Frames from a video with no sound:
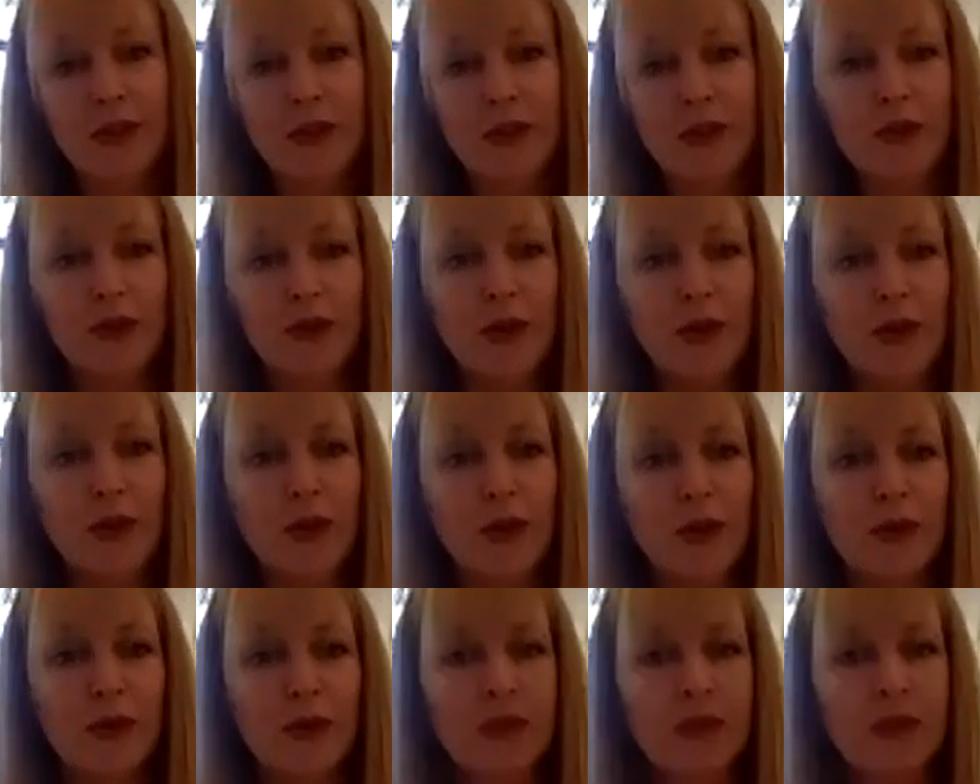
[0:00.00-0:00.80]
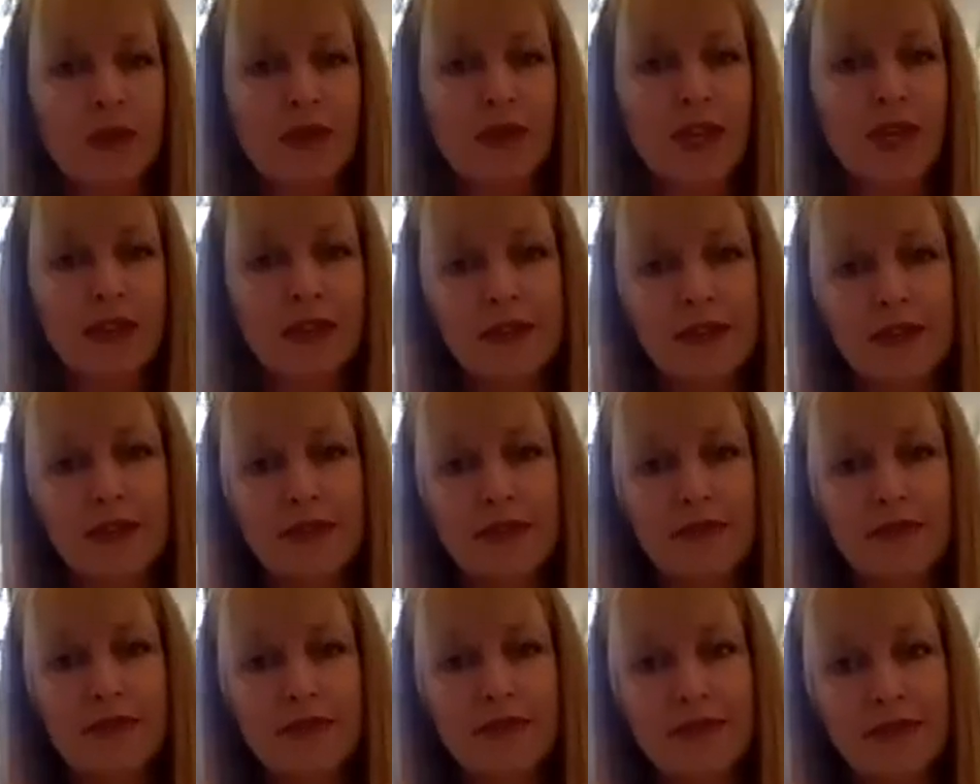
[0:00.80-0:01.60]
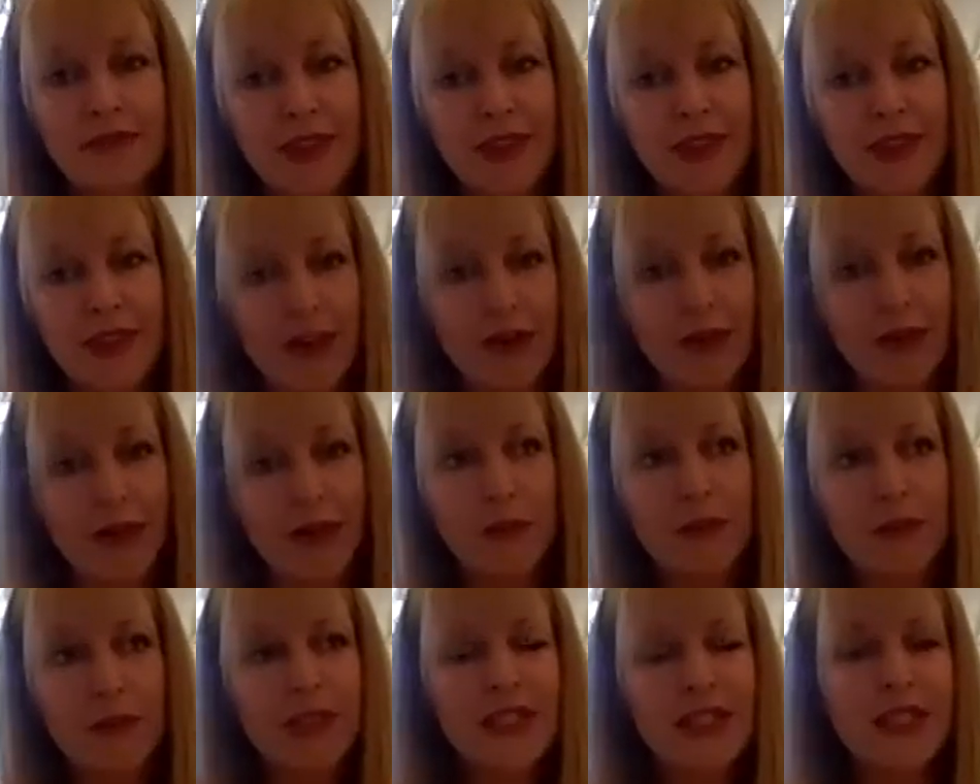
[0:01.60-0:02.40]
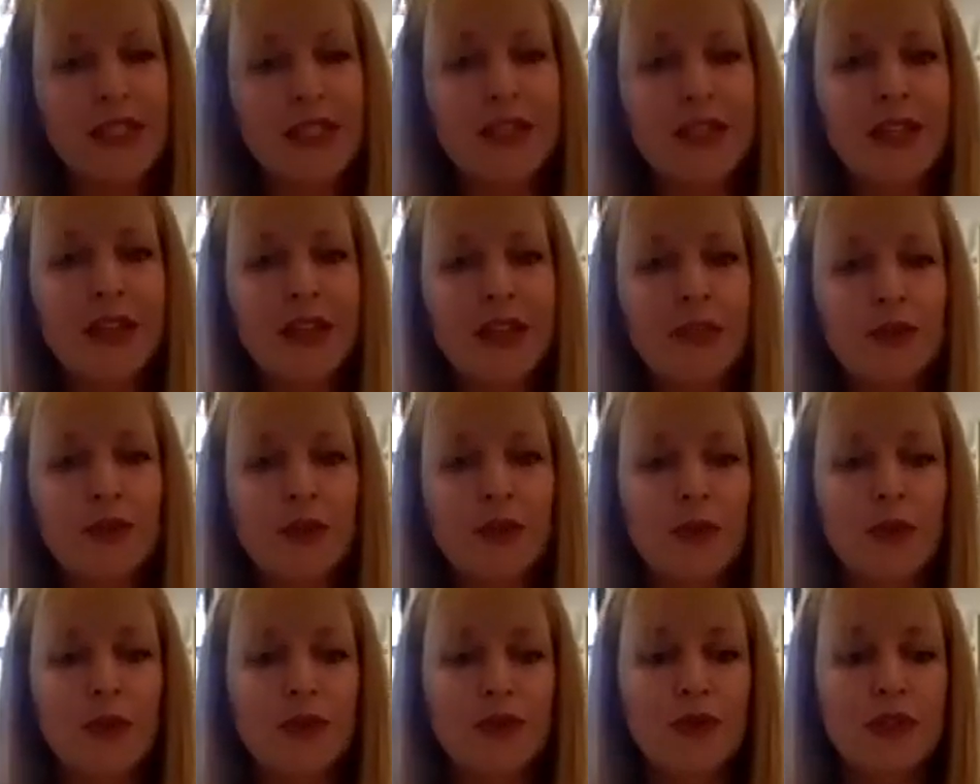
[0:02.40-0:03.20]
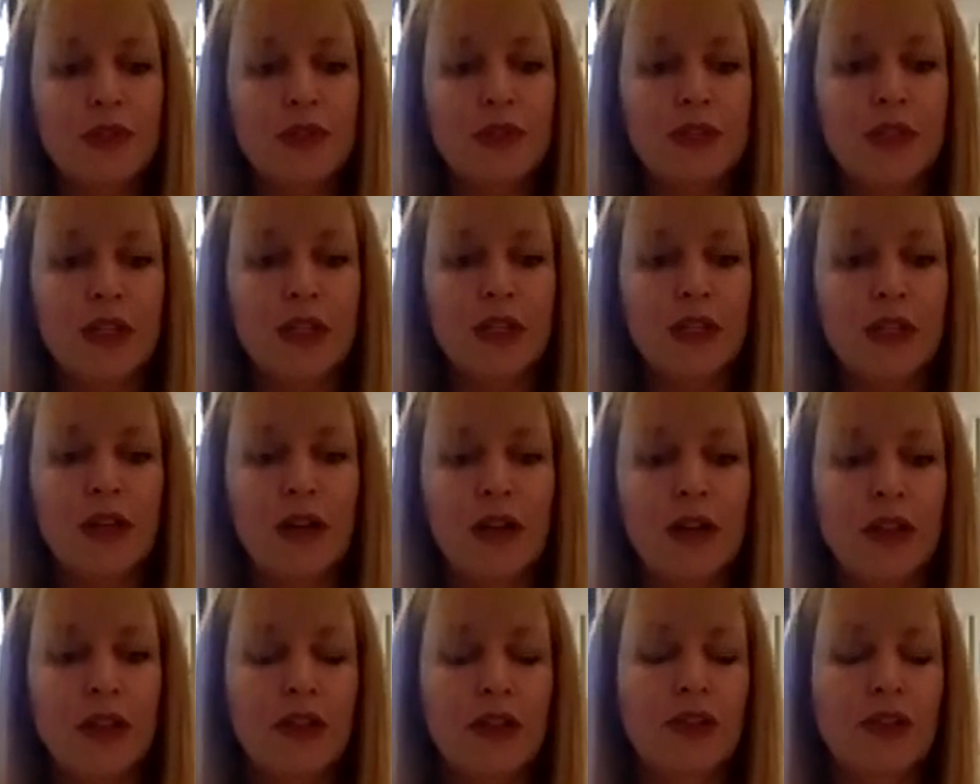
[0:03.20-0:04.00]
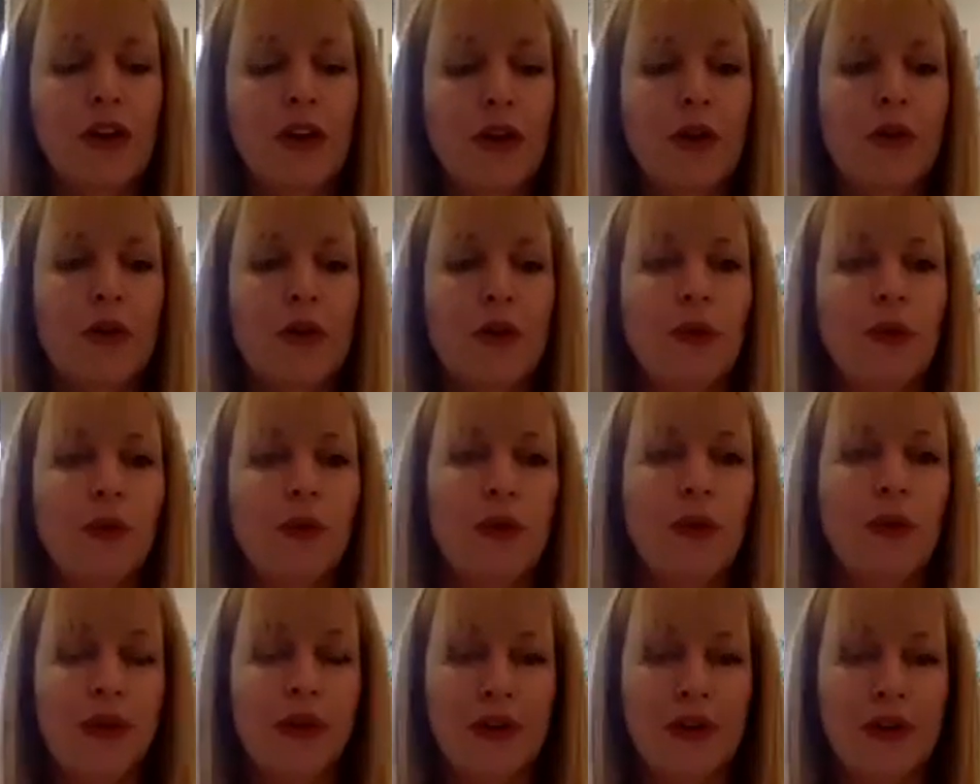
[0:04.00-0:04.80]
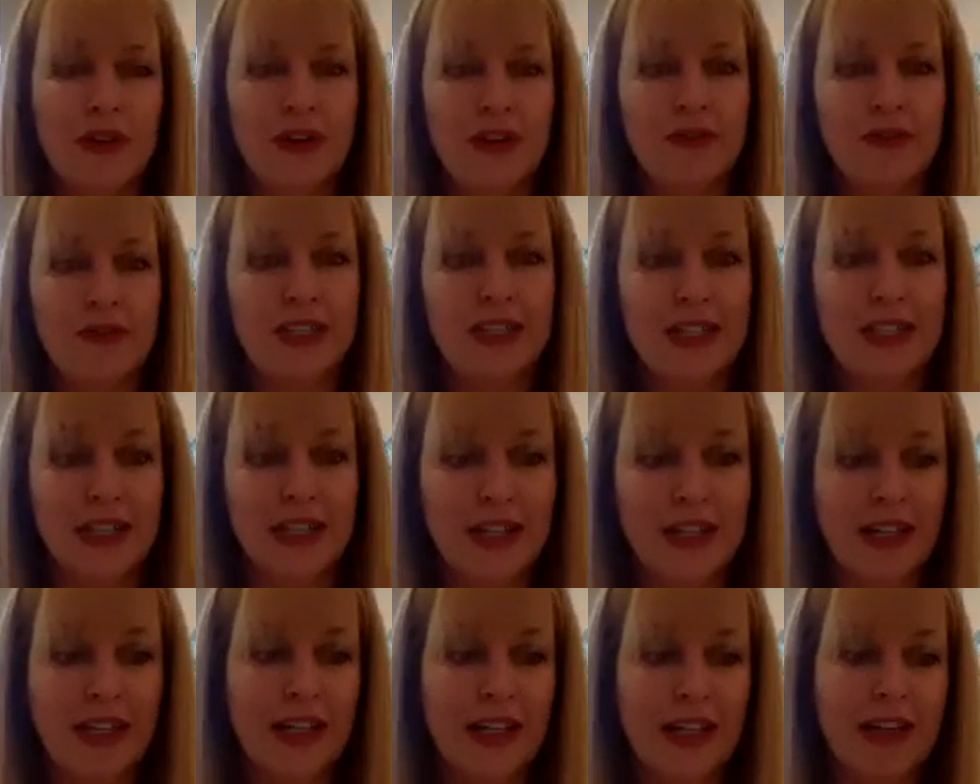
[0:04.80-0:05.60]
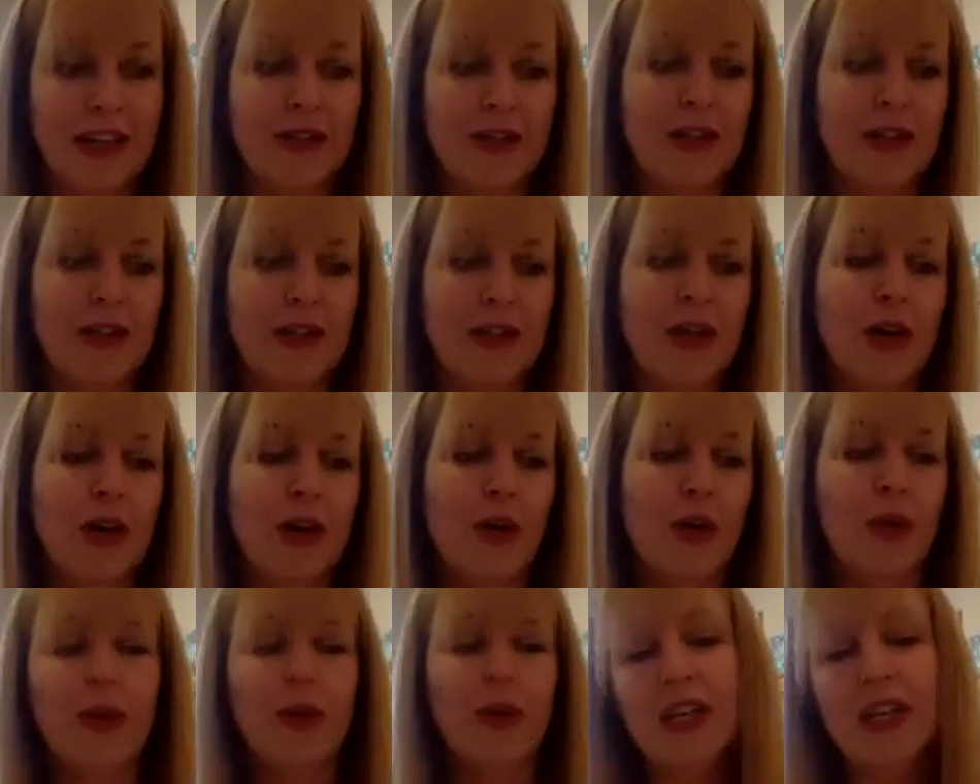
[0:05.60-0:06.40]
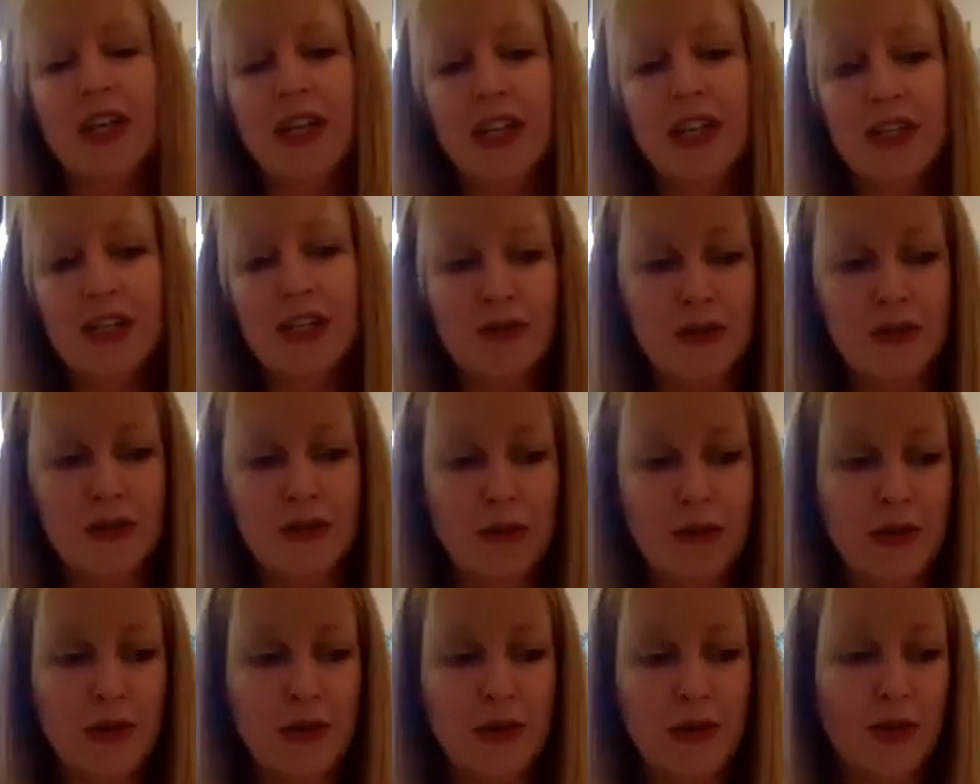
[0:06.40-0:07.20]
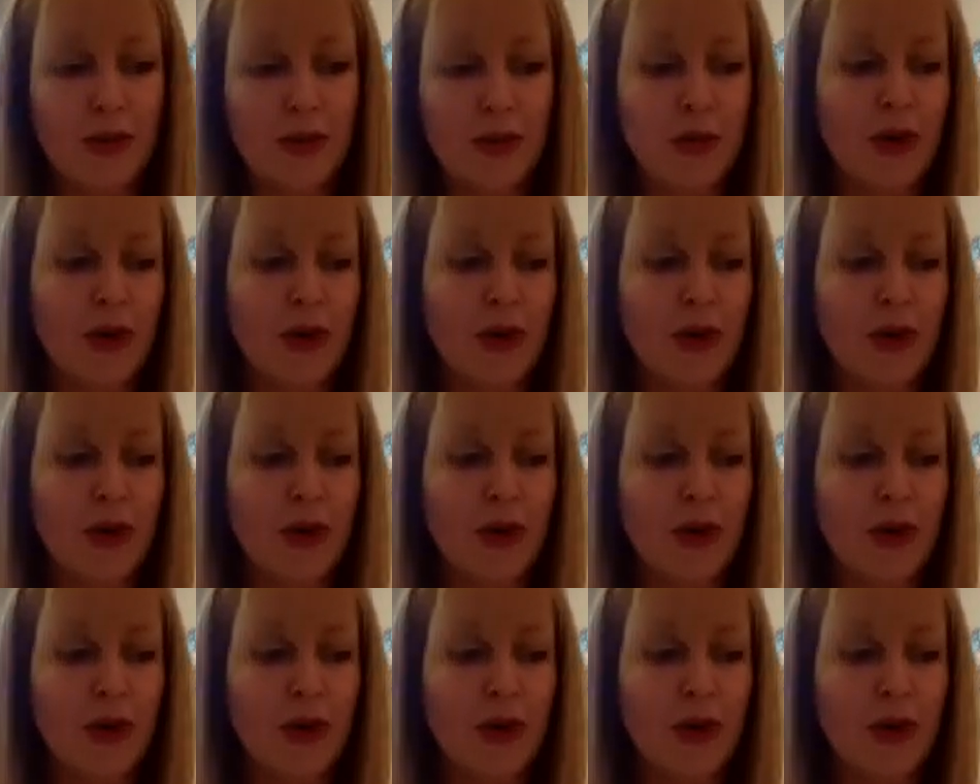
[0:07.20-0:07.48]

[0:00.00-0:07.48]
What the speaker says: So that's that opposite thing. So just acknowledge, oh, are they visiting, and what can I contribute?